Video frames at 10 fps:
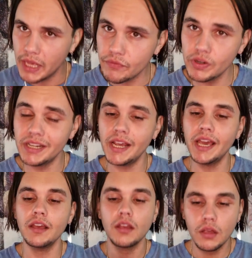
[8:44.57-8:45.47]
every
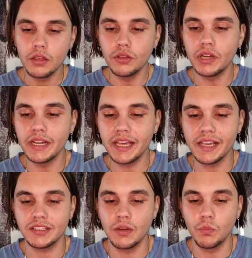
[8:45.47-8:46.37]
day, you're gonna
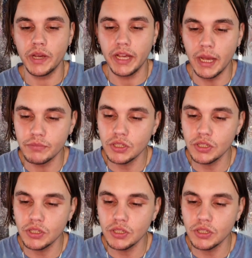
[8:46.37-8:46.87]
get somewhere.